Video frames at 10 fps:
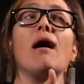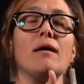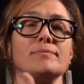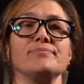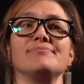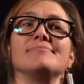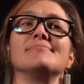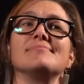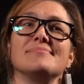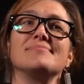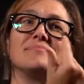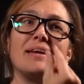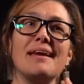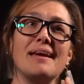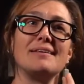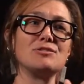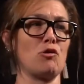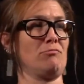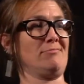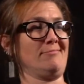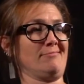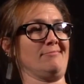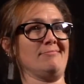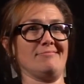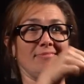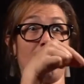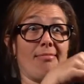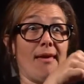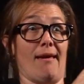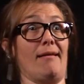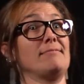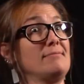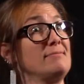as checking in as the job goes smoothly.